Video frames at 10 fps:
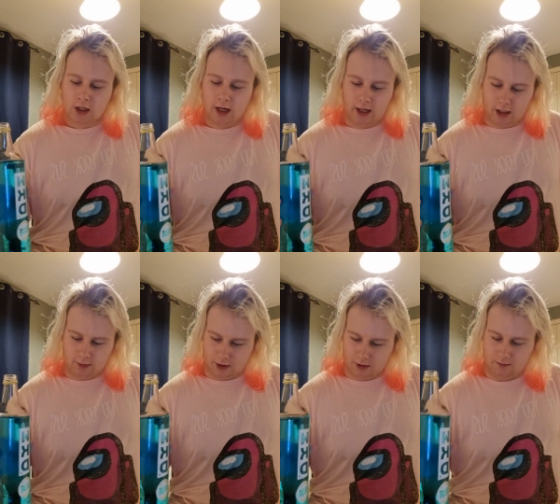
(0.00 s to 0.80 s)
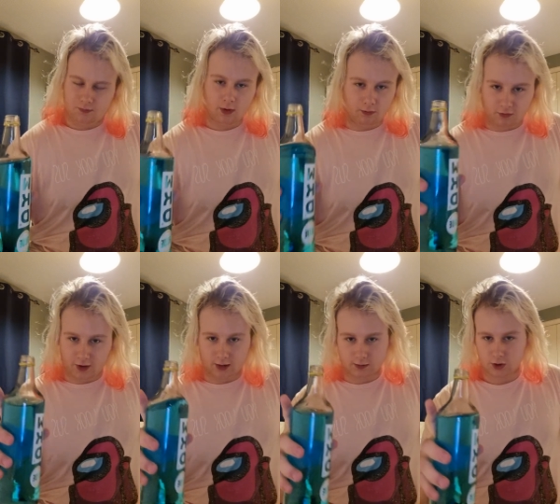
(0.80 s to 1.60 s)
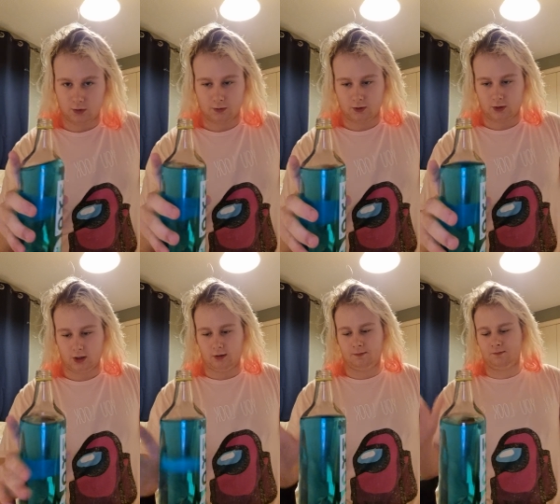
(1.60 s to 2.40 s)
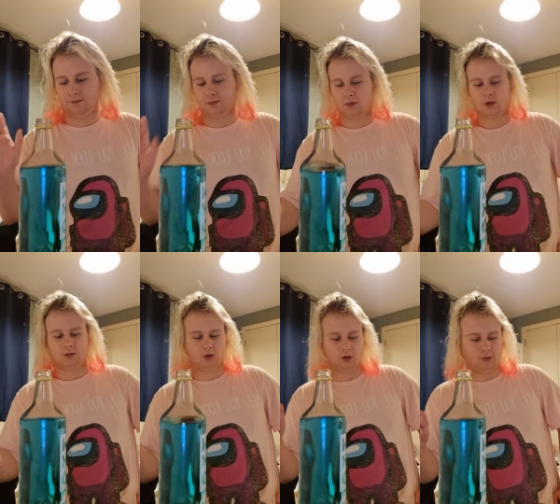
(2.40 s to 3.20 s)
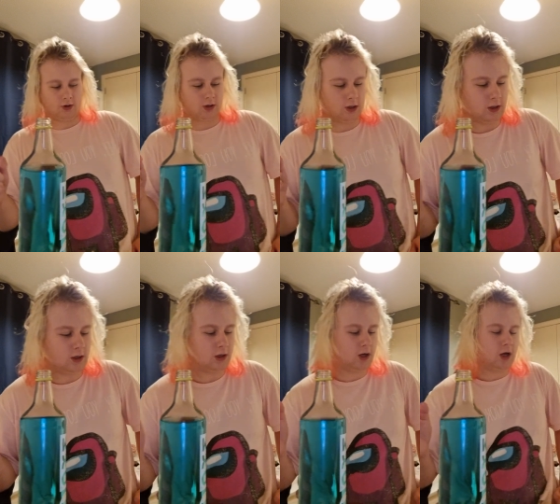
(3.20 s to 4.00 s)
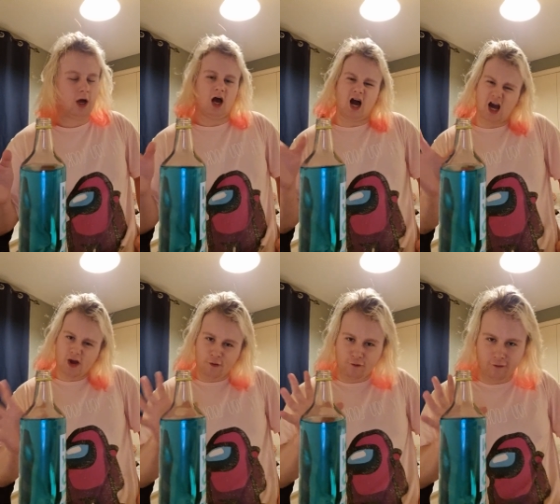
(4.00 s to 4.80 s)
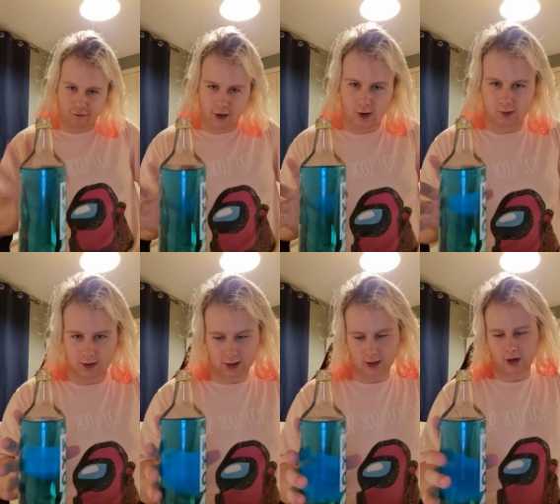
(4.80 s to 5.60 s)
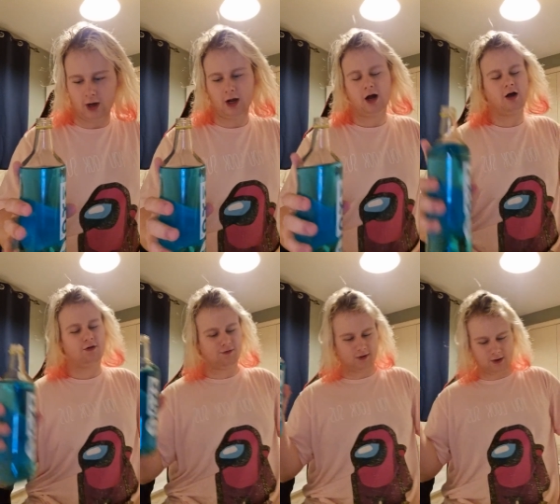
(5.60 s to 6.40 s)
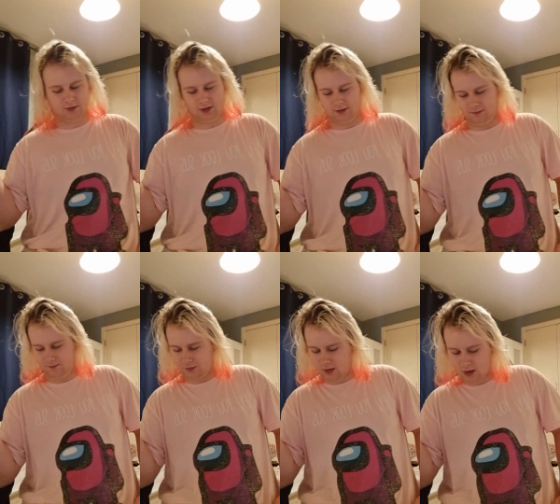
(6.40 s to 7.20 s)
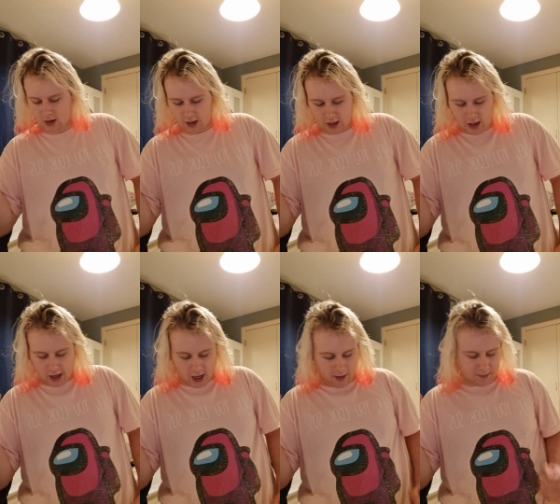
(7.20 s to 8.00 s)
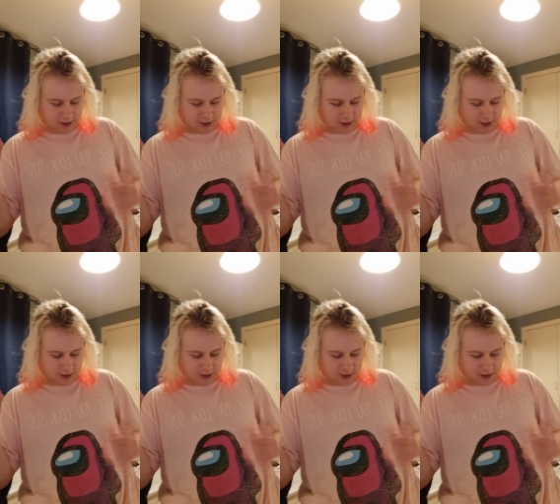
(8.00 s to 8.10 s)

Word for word: Anyway, I'm fine. I'm sober. Okay, I'm not drunk. I have found it. All right, I have found it. I'm